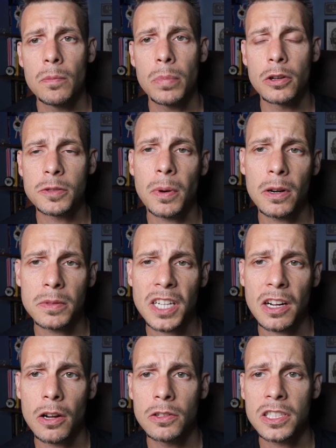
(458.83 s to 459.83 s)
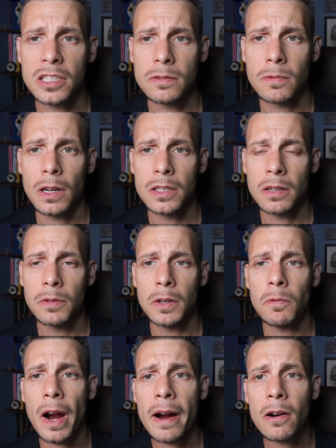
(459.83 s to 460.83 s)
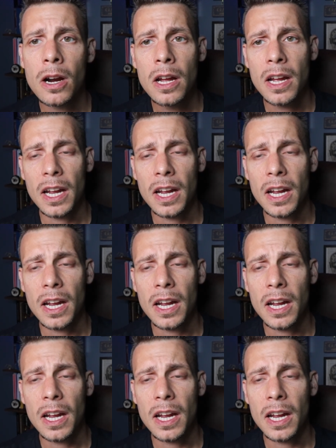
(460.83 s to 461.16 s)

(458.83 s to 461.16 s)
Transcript: postpartum psychosis is relatively rare.